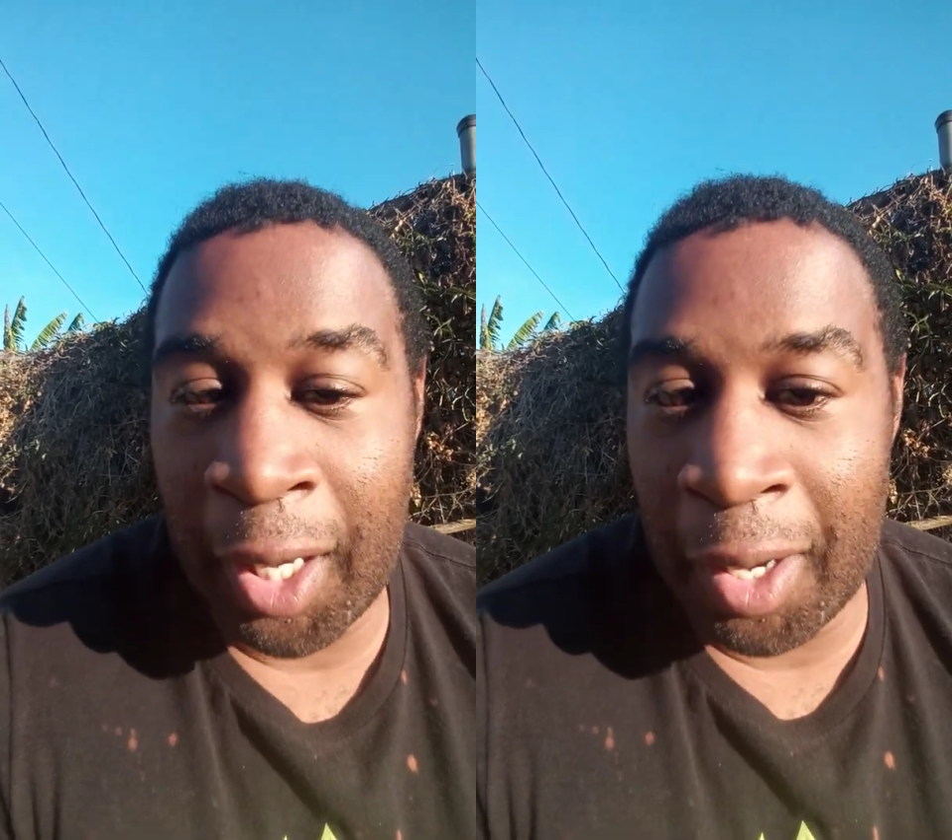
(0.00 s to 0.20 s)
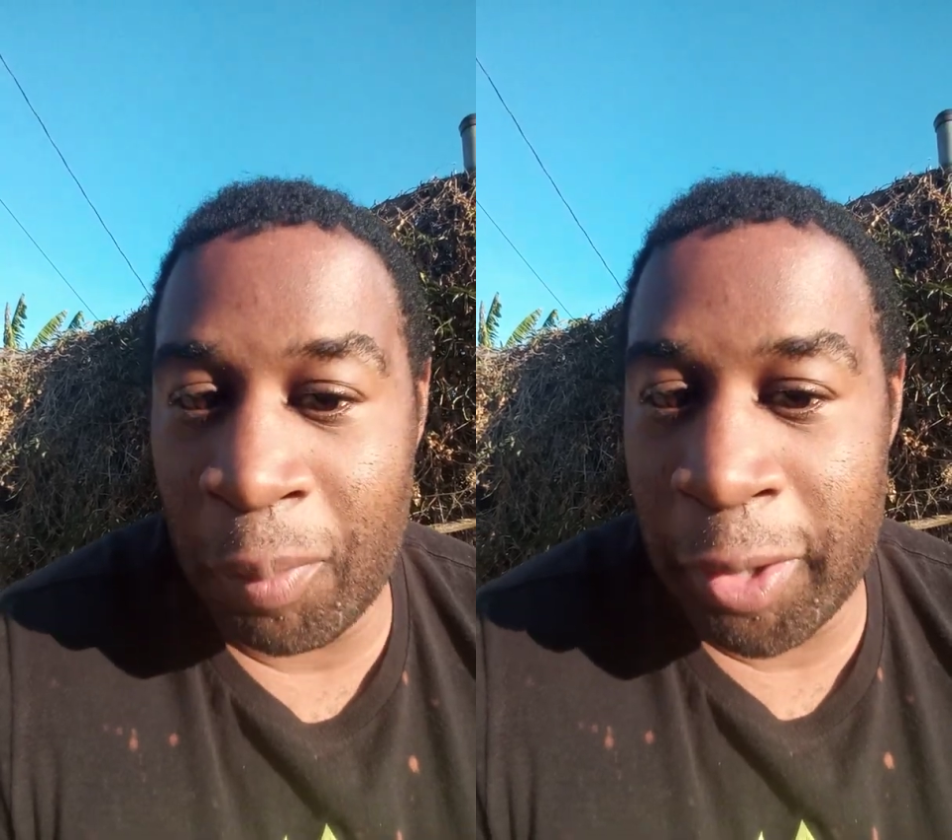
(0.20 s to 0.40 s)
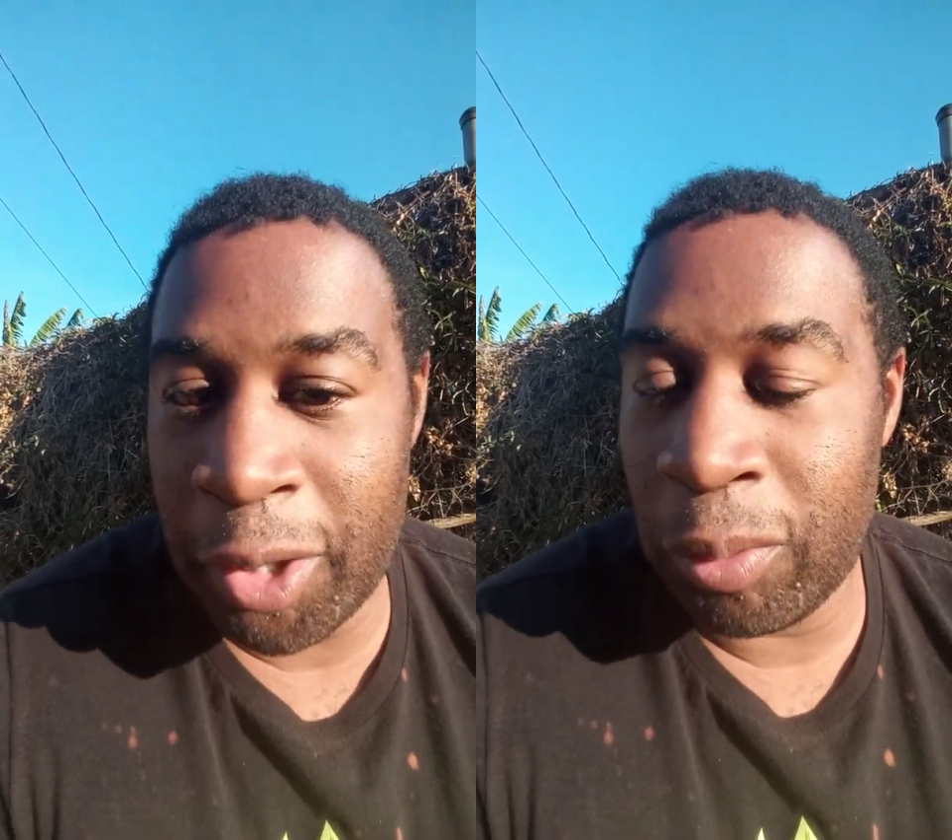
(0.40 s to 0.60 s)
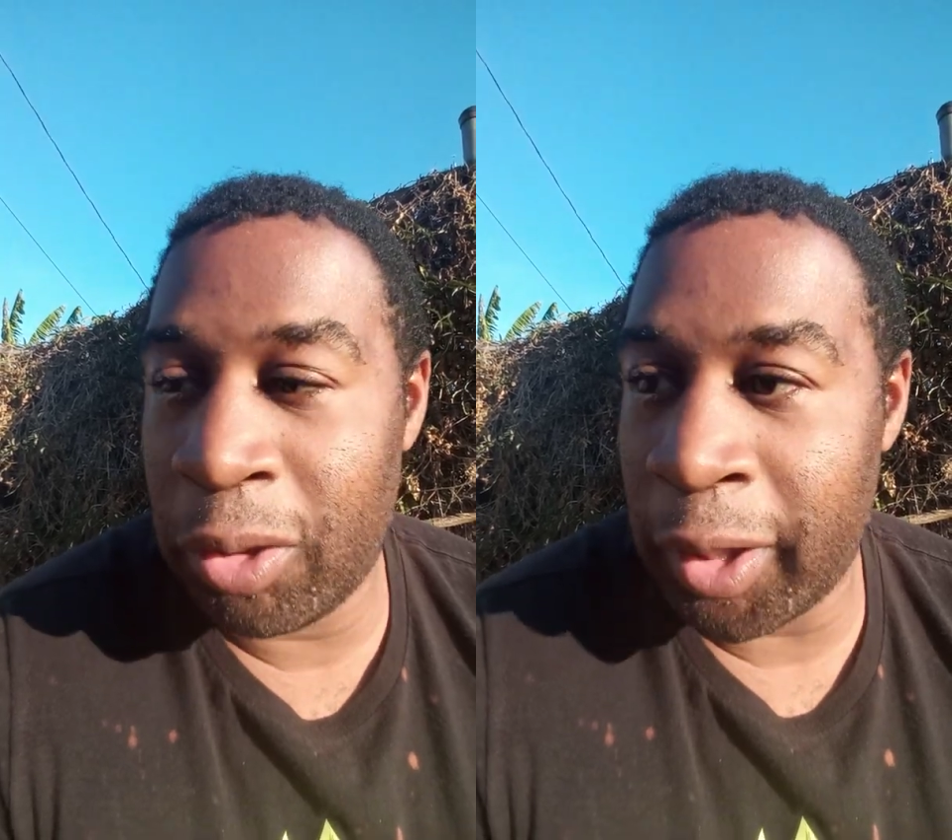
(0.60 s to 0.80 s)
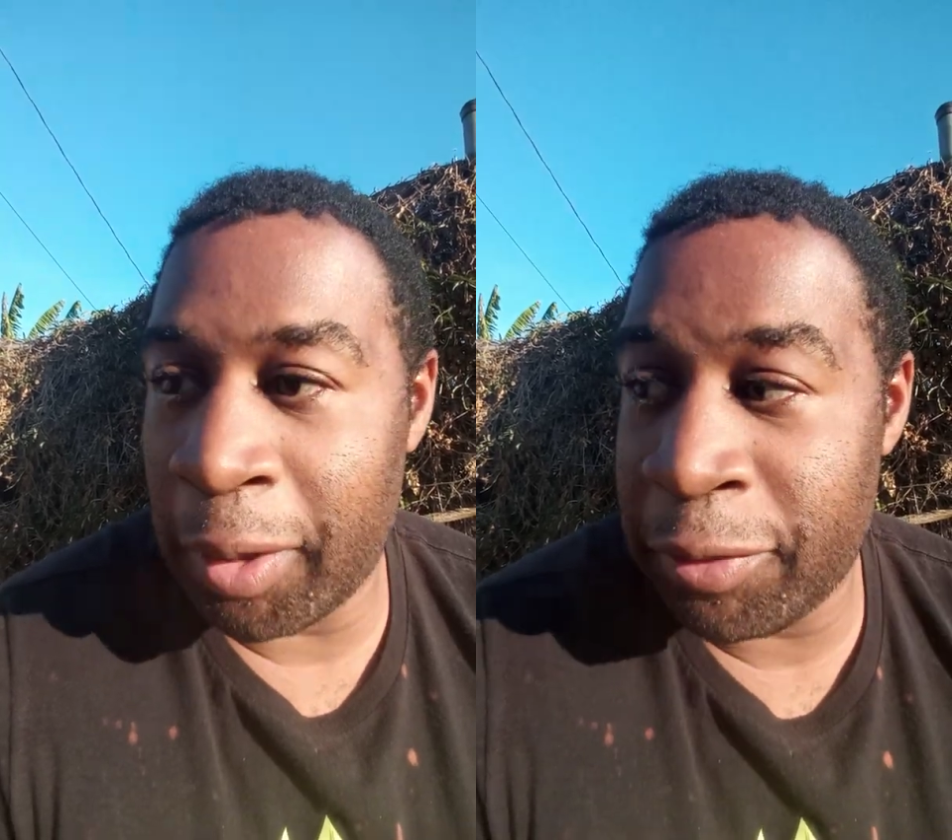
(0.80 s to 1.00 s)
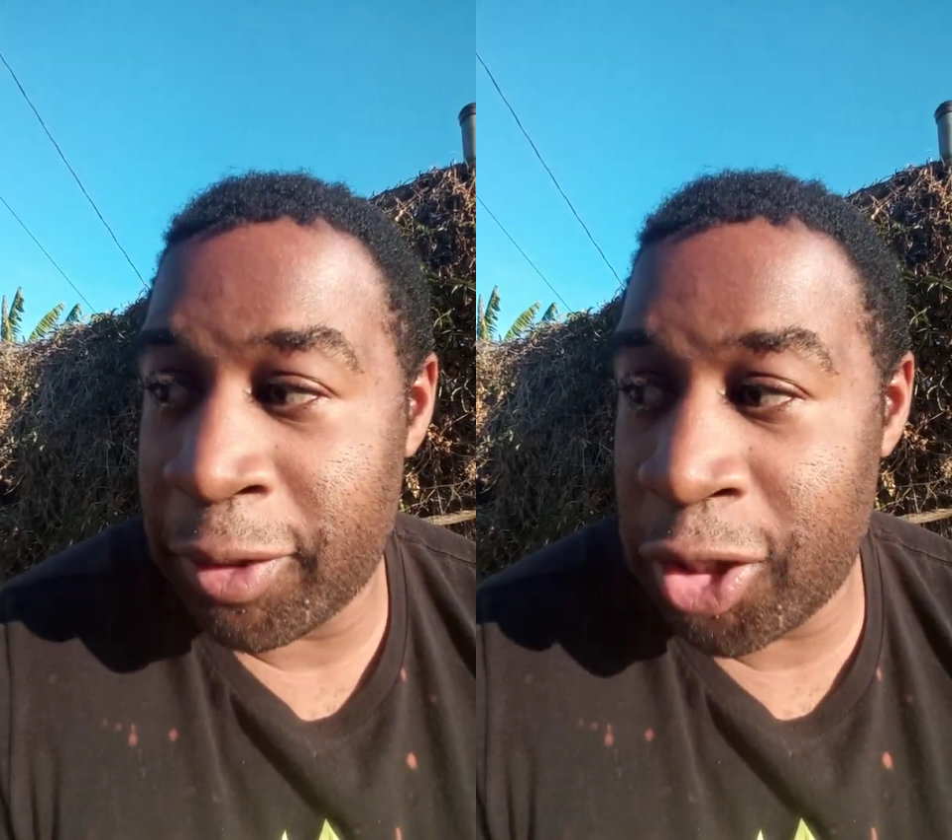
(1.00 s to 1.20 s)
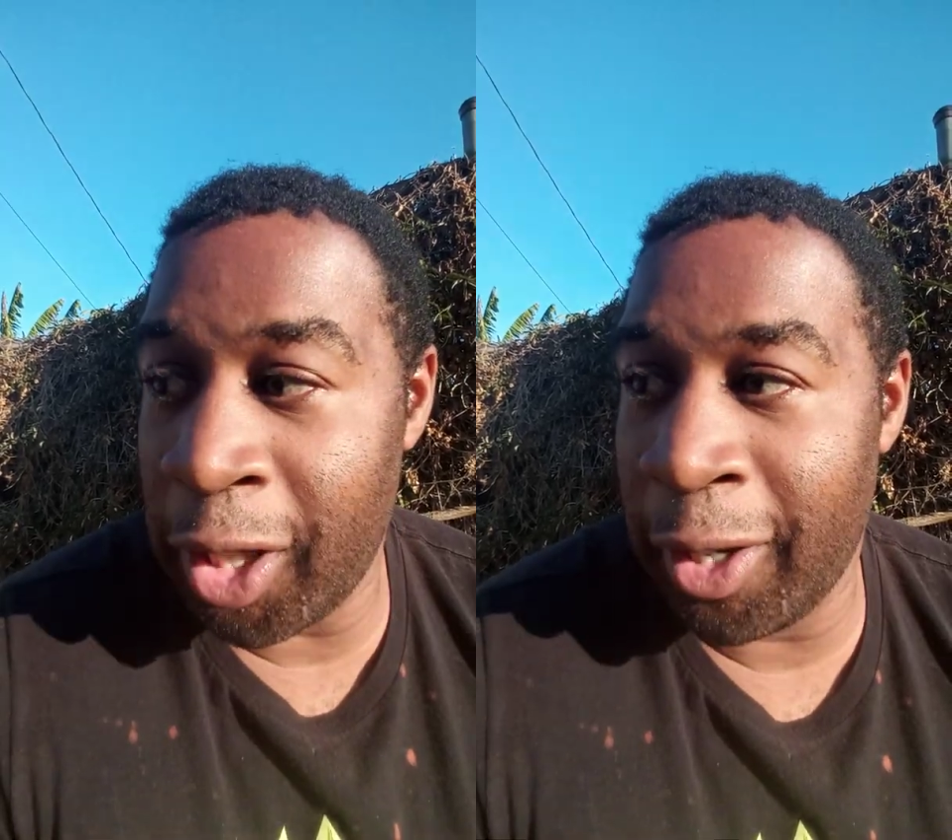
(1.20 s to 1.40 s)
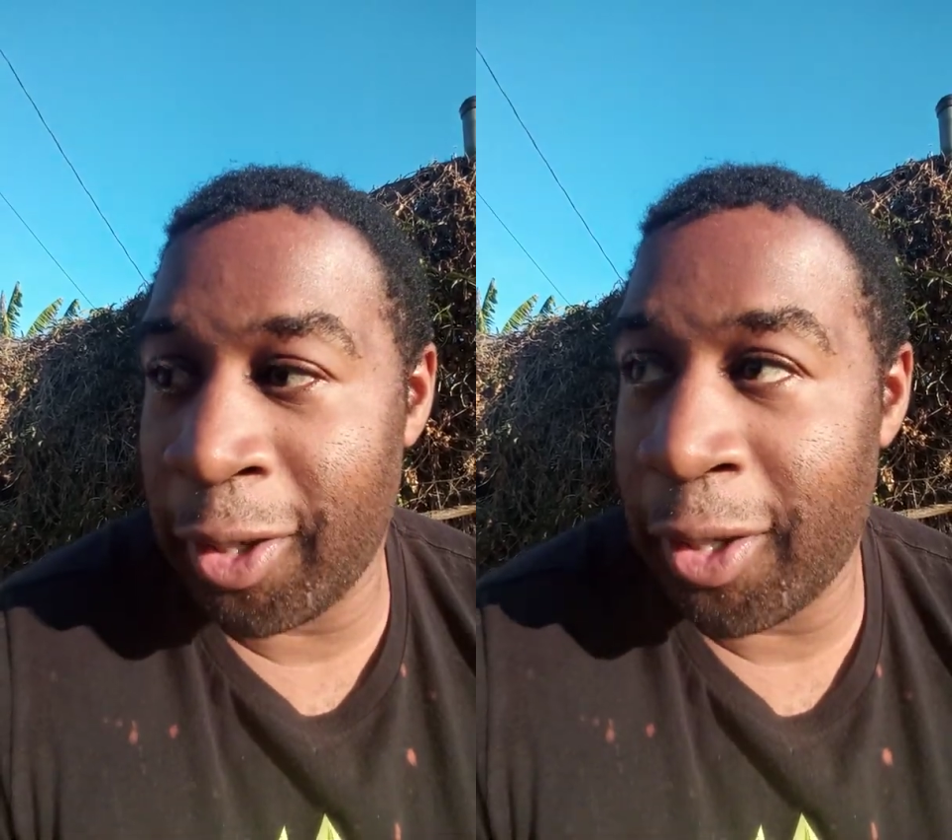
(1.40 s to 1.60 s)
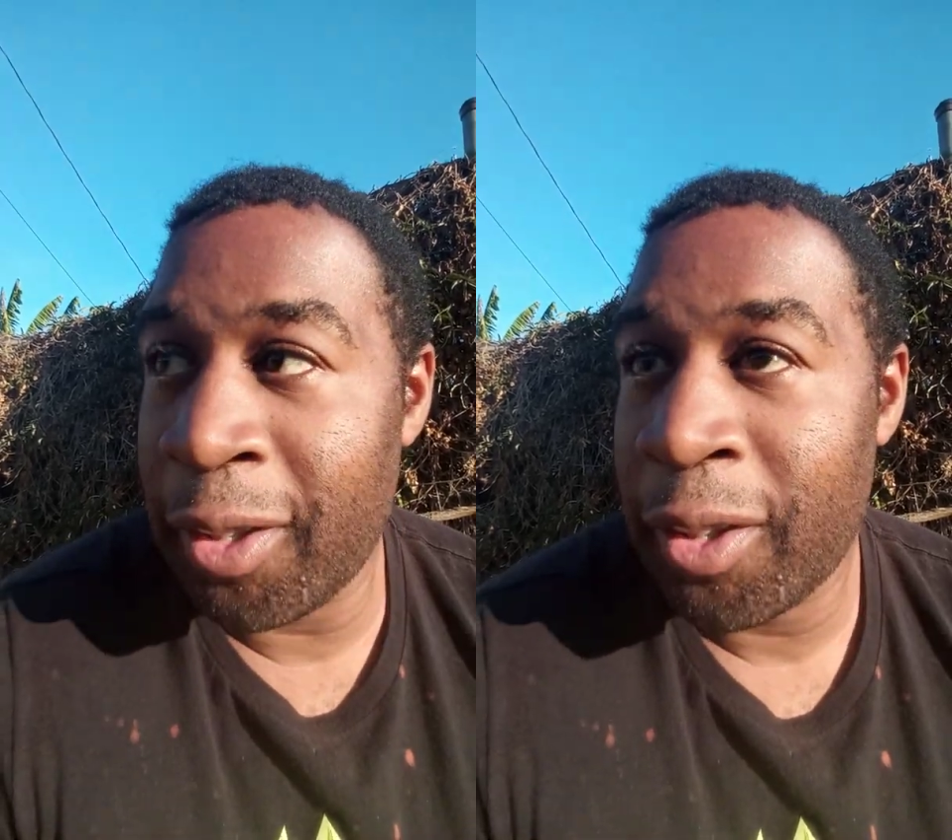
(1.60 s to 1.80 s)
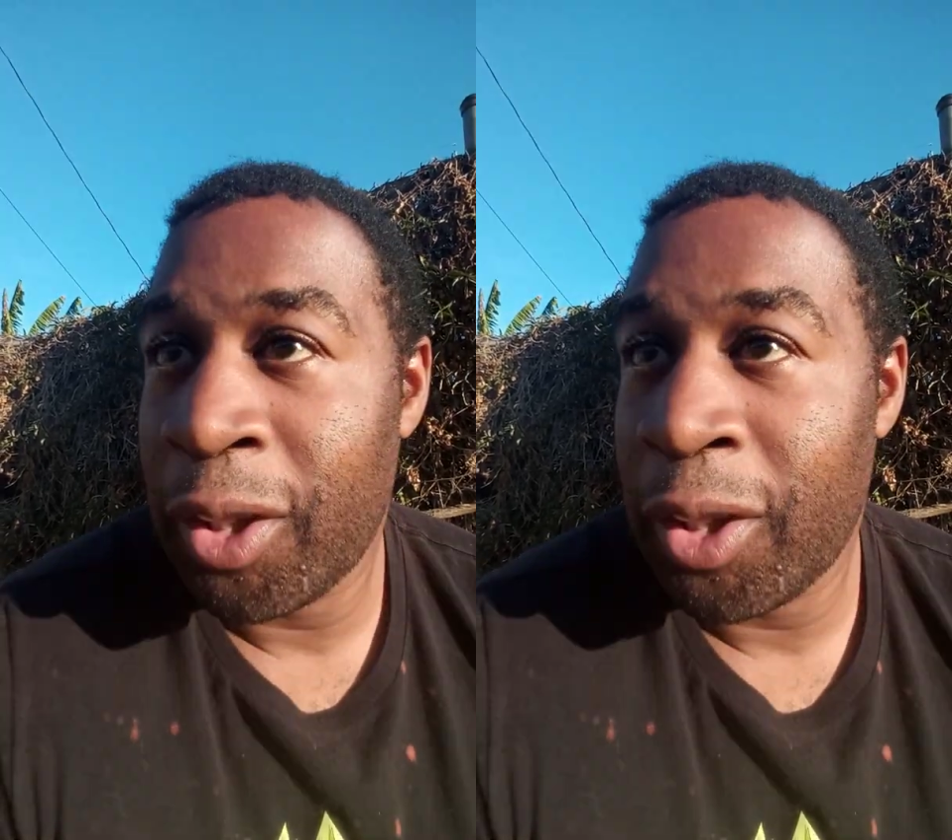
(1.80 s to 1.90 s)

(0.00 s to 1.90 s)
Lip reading: And when you look at Vegeta,